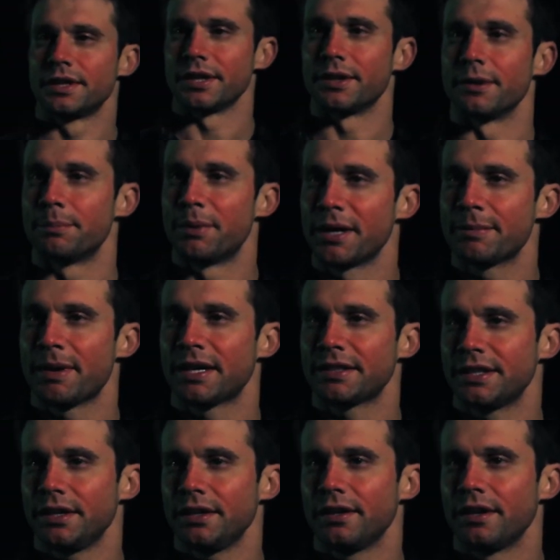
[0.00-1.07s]
Killing a pig
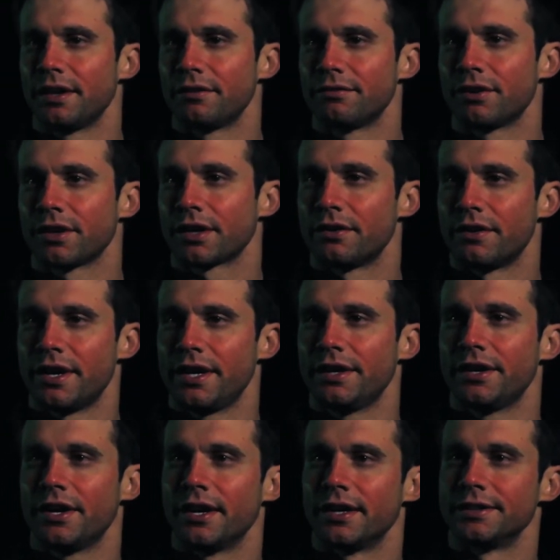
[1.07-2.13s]
back there? Are they fucking ready
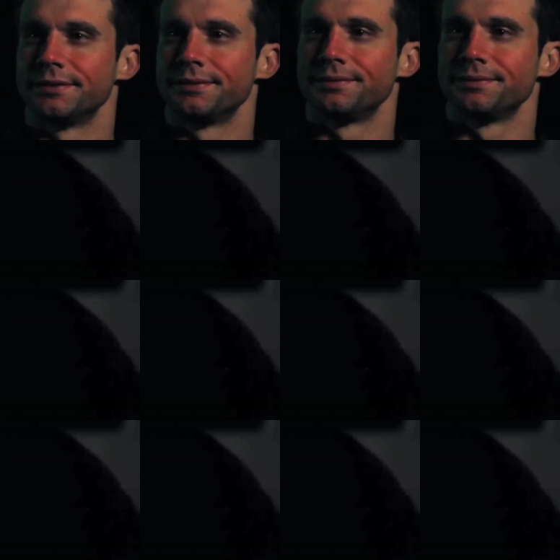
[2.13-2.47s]
or not?